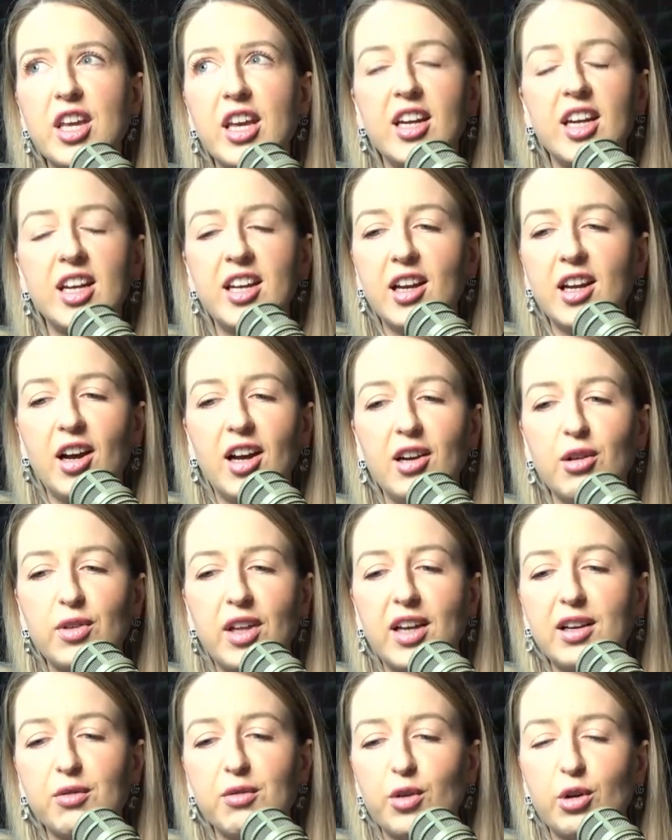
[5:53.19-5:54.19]
get any kind of
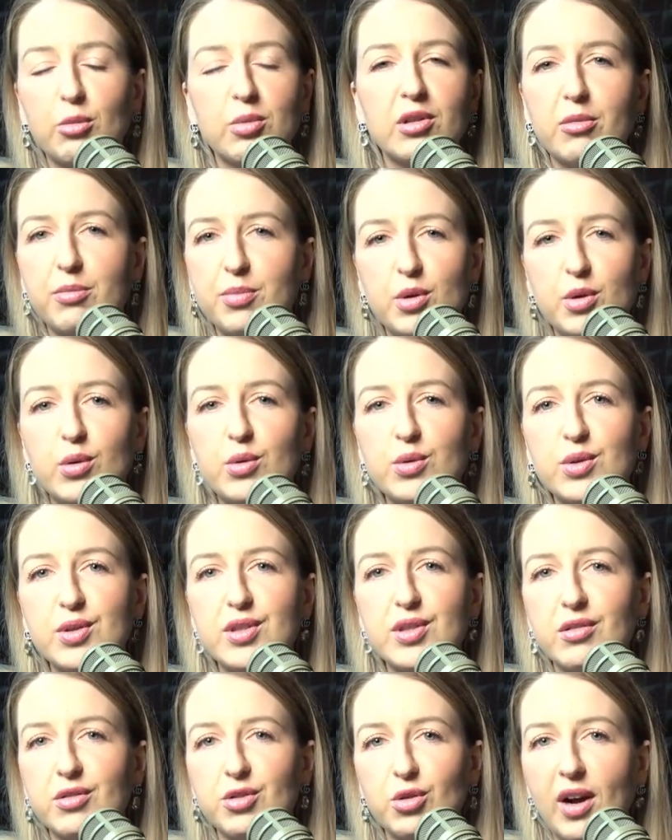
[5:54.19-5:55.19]
like verbal
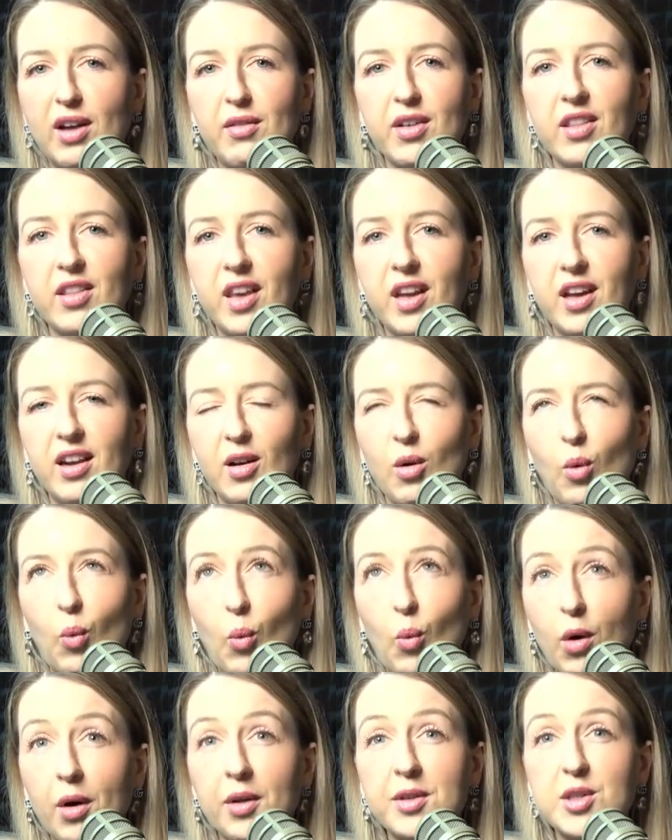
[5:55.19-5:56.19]
abuse driving that
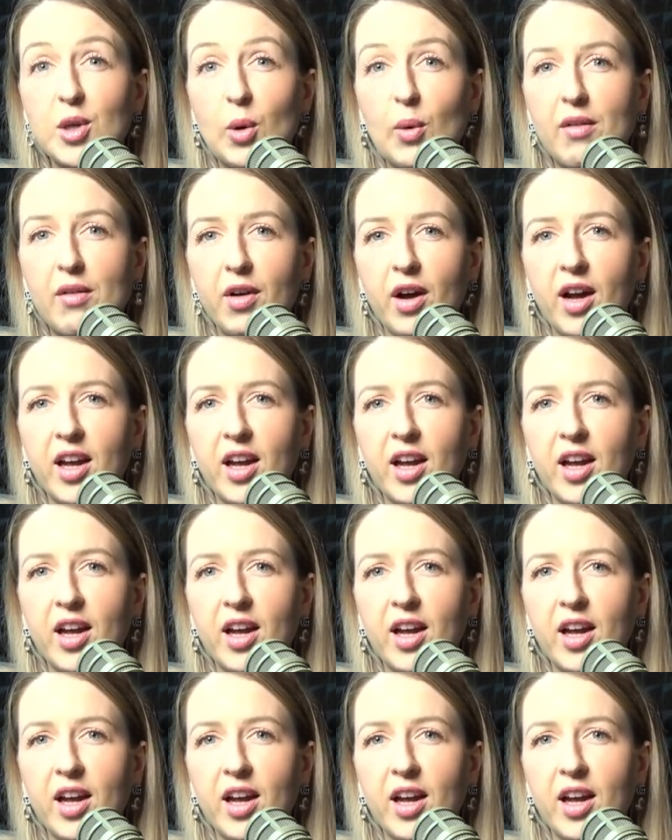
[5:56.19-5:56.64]
whatsoever.